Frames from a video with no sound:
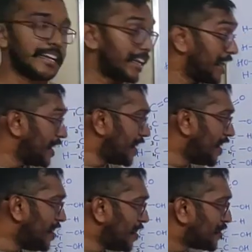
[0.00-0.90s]

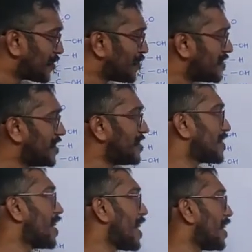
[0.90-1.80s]
Clear? So
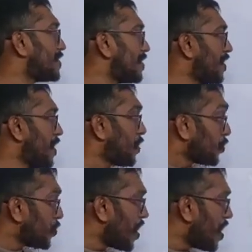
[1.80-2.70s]
this class,
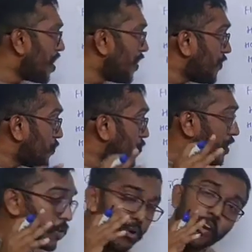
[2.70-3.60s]
you, are,
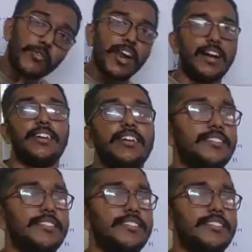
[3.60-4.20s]
you have learned